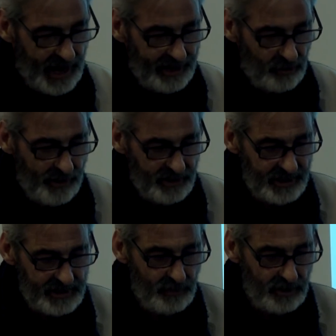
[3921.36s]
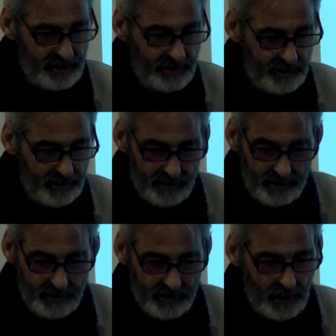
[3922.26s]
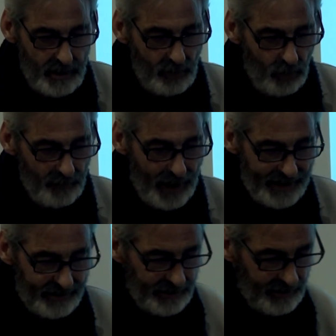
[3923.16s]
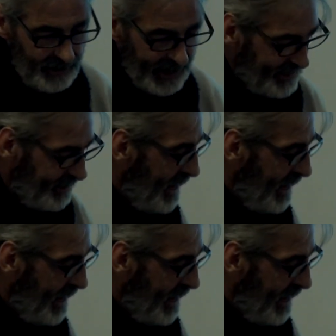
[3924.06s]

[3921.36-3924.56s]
anagrammatismos. But what about the Latin